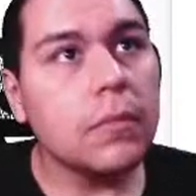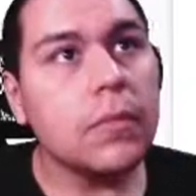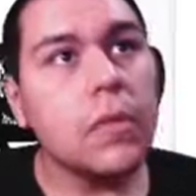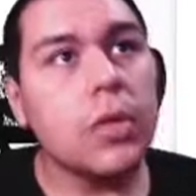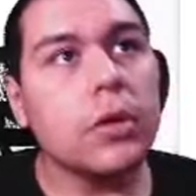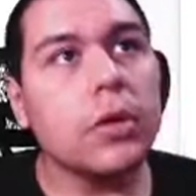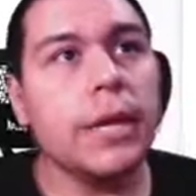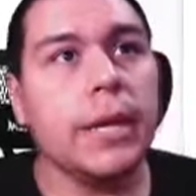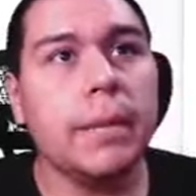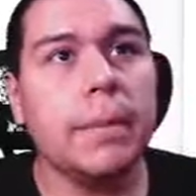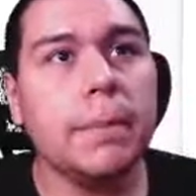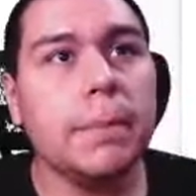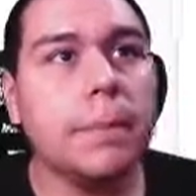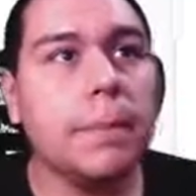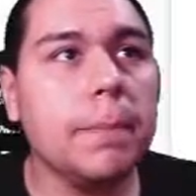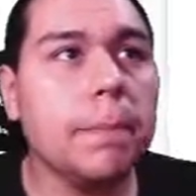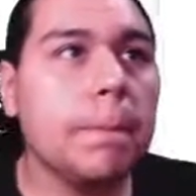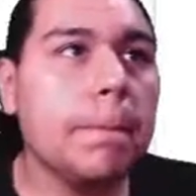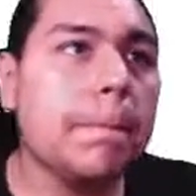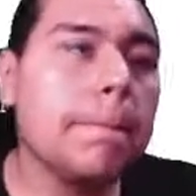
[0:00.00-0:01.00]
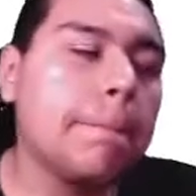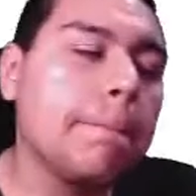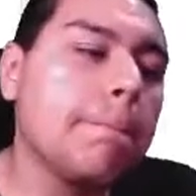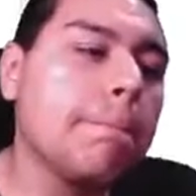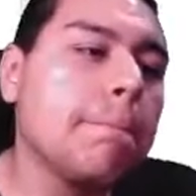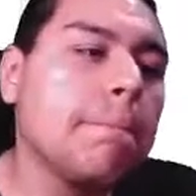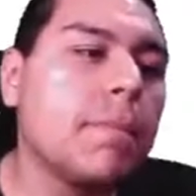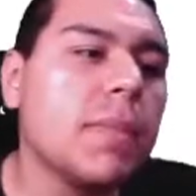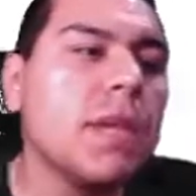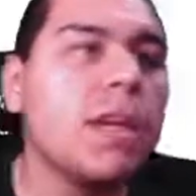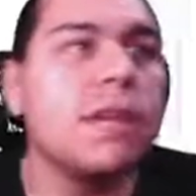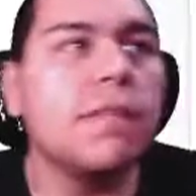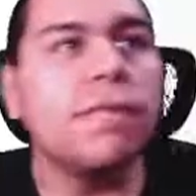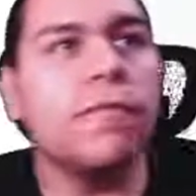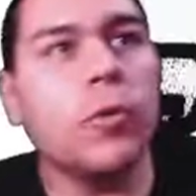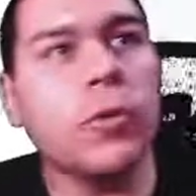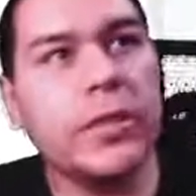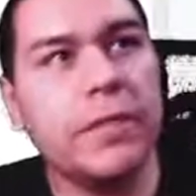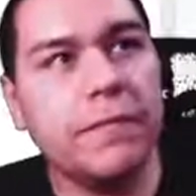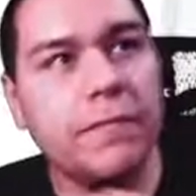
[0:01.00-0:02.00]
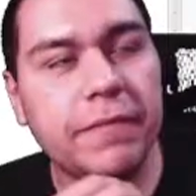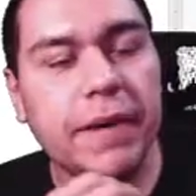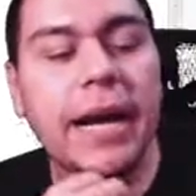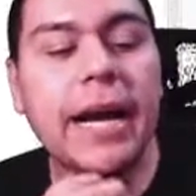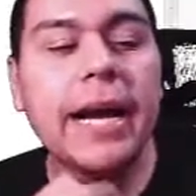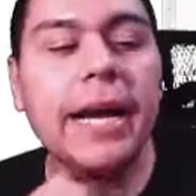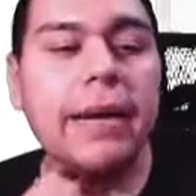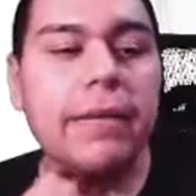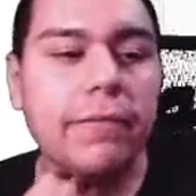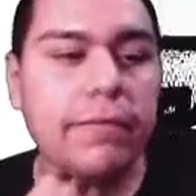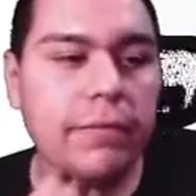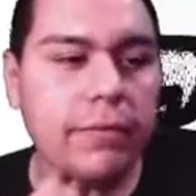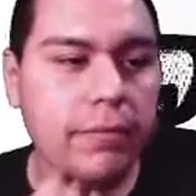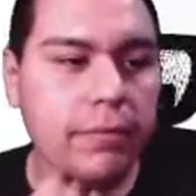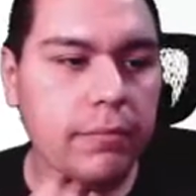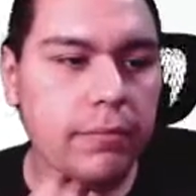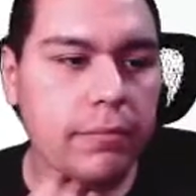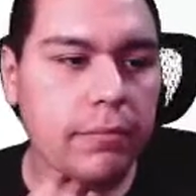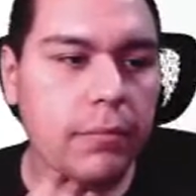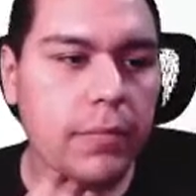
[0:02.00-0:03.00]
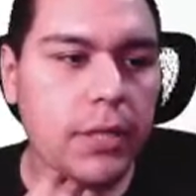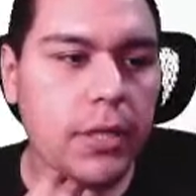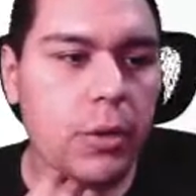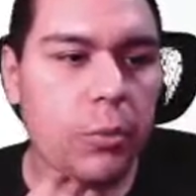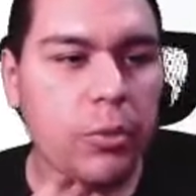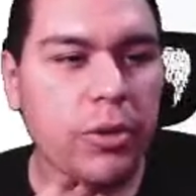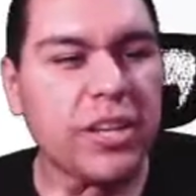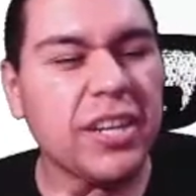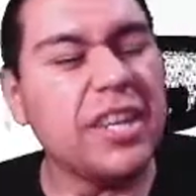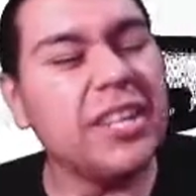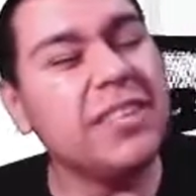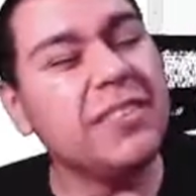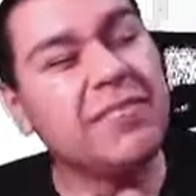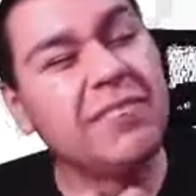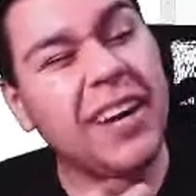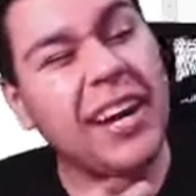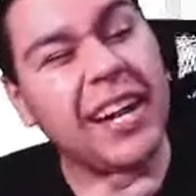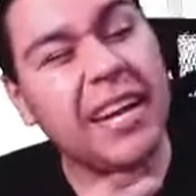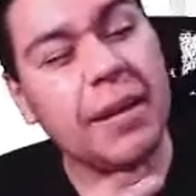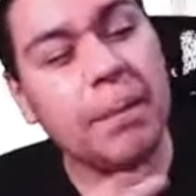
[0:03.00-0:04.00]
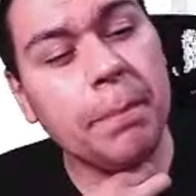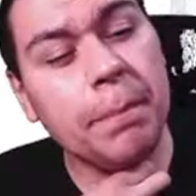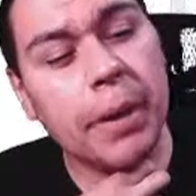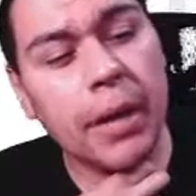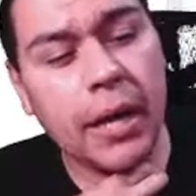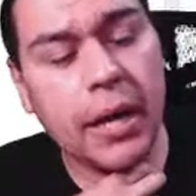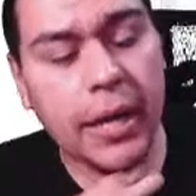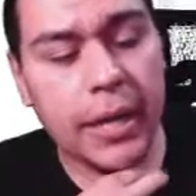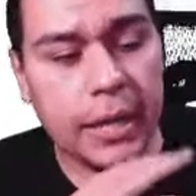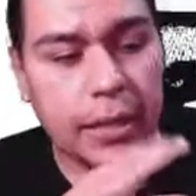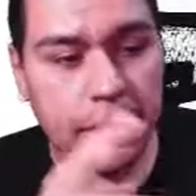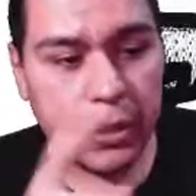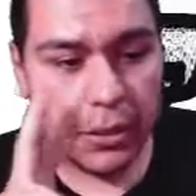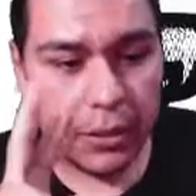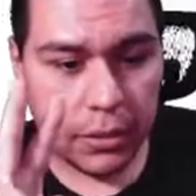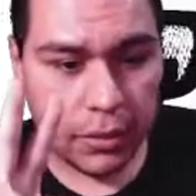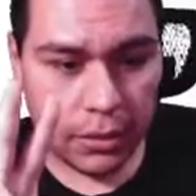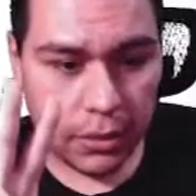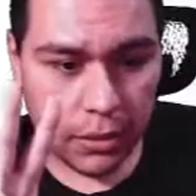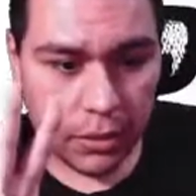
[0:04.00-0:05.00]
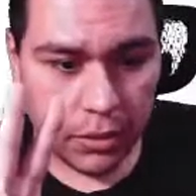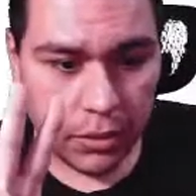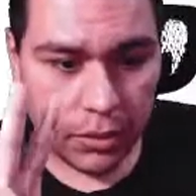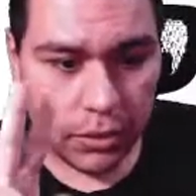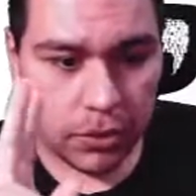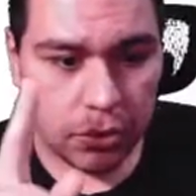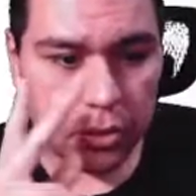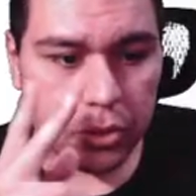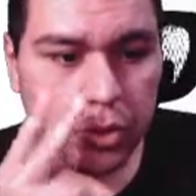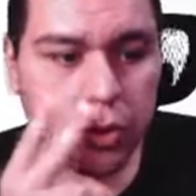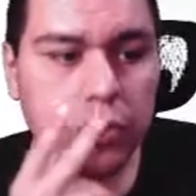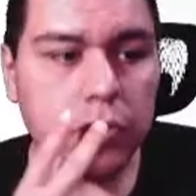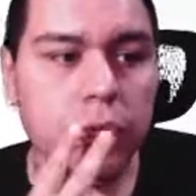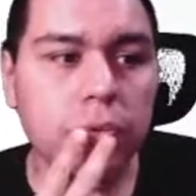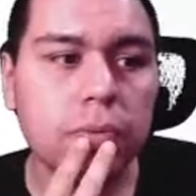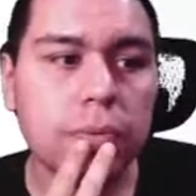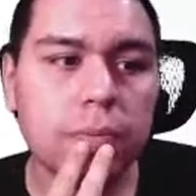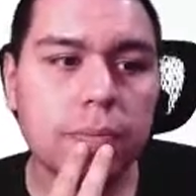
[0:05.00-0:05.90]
Okay. 45. And we're going to divide it by 2.